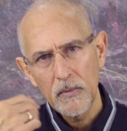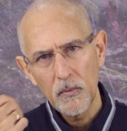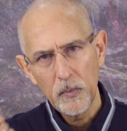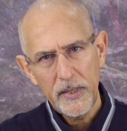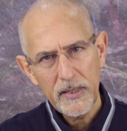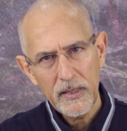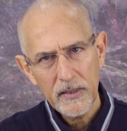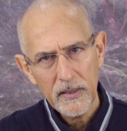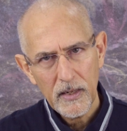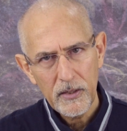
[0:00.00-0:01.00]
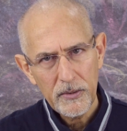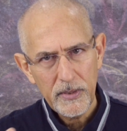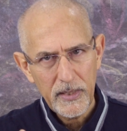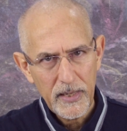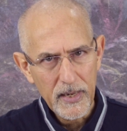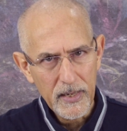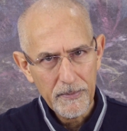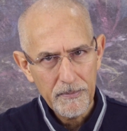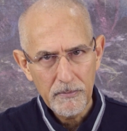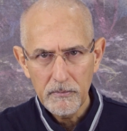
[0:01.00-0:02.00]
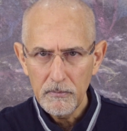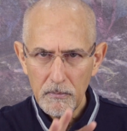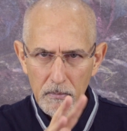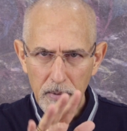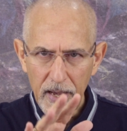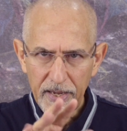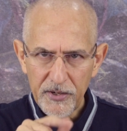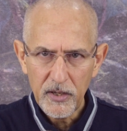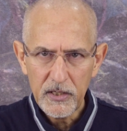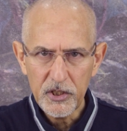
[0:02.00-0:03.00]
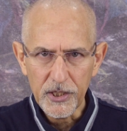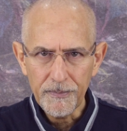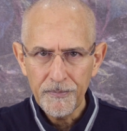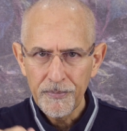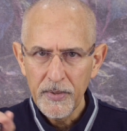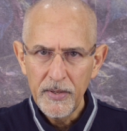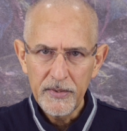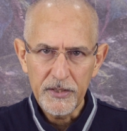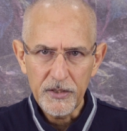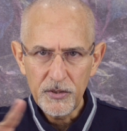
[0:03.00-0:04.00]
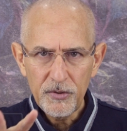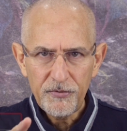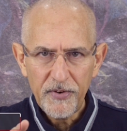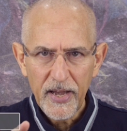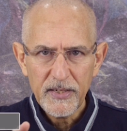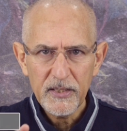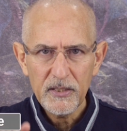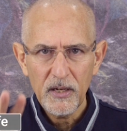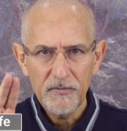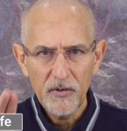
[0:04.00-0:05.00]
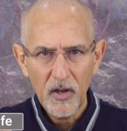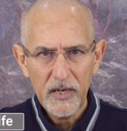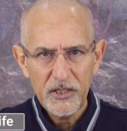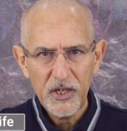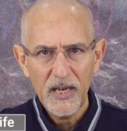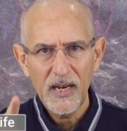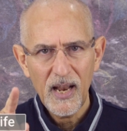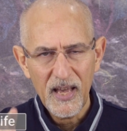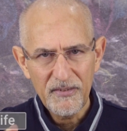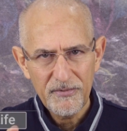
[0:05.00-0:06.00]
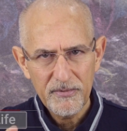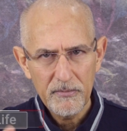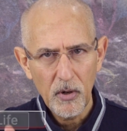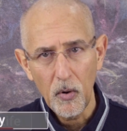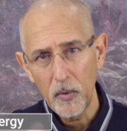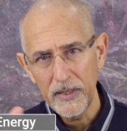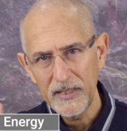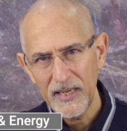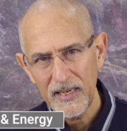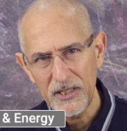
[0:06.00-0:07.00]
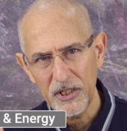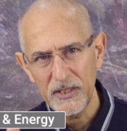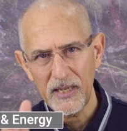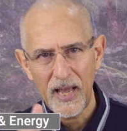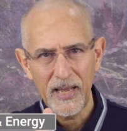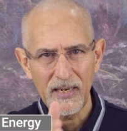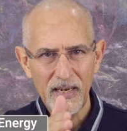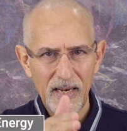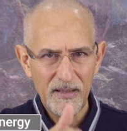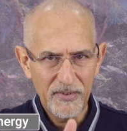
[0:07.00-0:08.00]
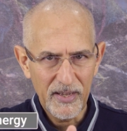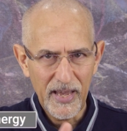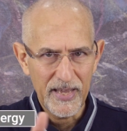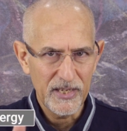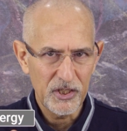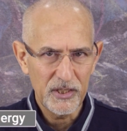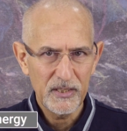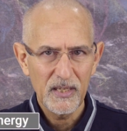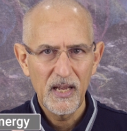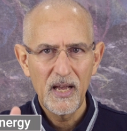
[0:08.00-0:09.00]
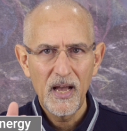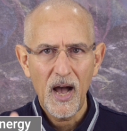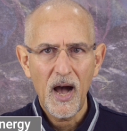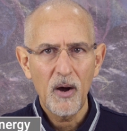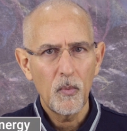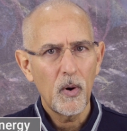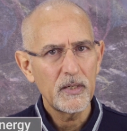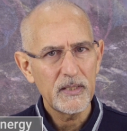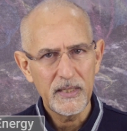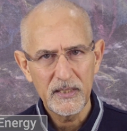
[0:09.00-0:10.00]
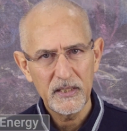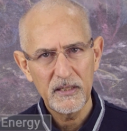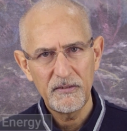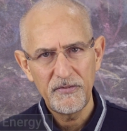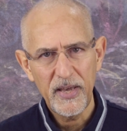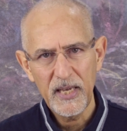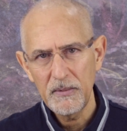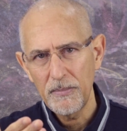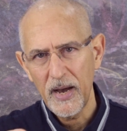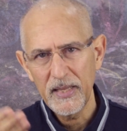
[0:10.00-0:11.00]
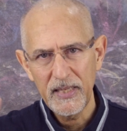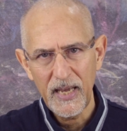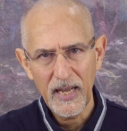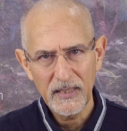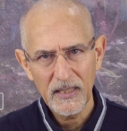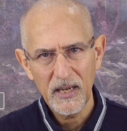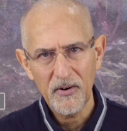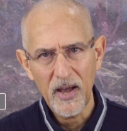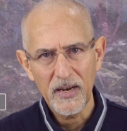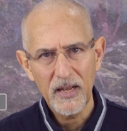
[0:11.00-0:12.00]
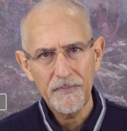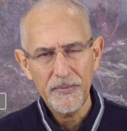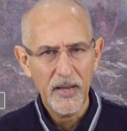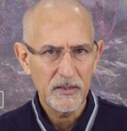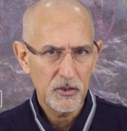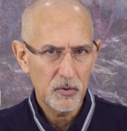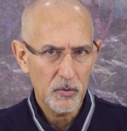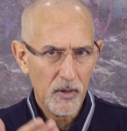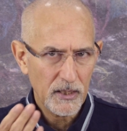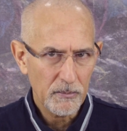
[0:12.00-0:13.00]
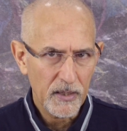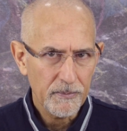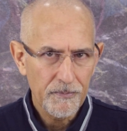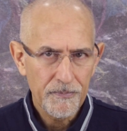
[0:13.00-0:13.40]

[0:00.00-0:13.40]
We can conclude here by acknowledging that the two factors of knowledge and life, or intelligence and living energies, are what is conveyed by the Antahkarana and the Suttaratma.